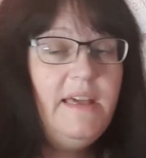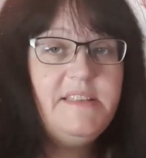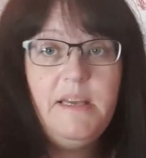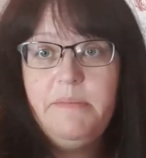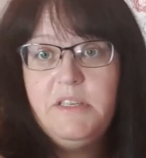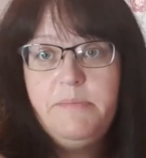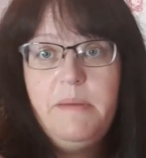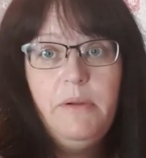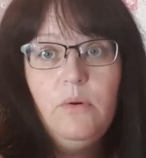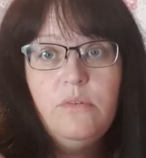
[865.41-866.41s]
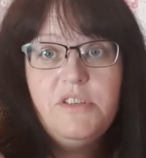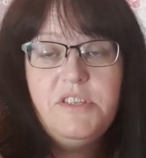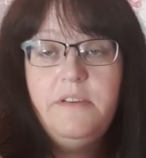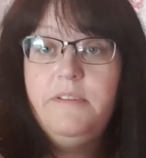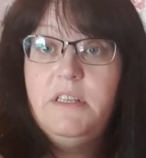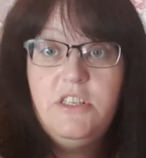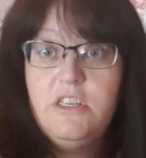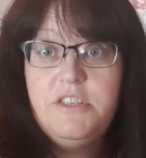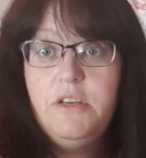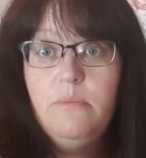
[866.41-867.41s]
Is that because people order stuff and they
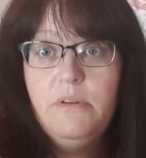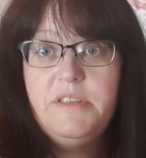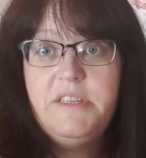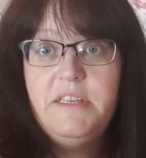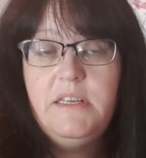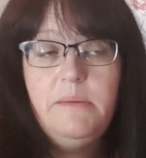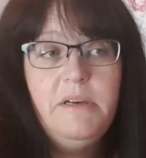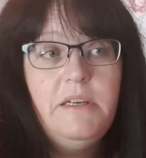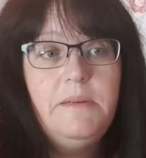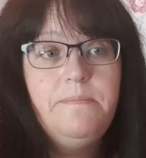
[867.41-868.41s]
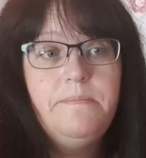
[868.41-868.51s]
just don't bother sending it back?